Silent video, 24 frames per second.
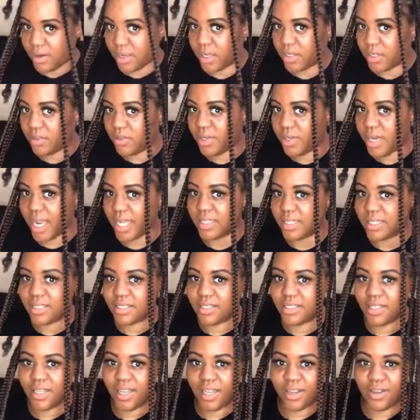you guys can
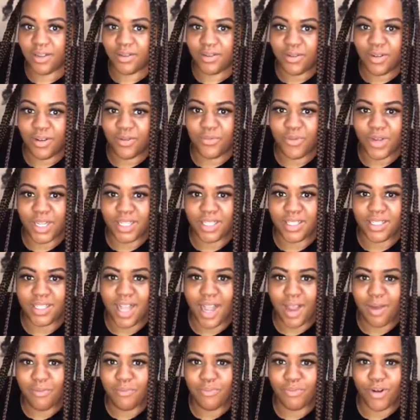see. What's
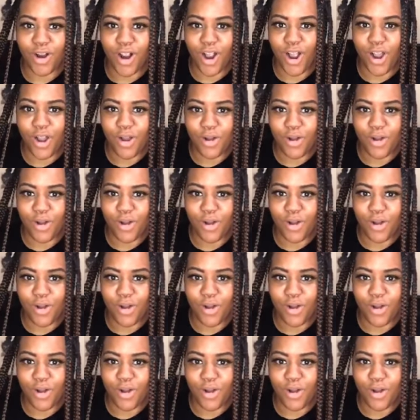up, bro?